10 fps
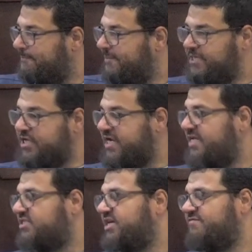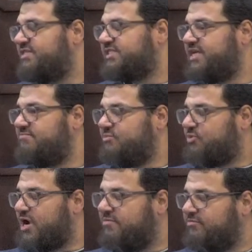You're going to save the same
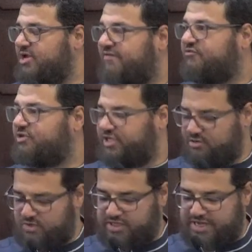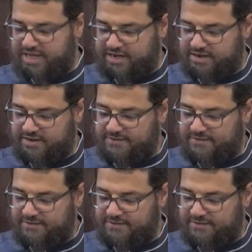problem. You have to deal with it again.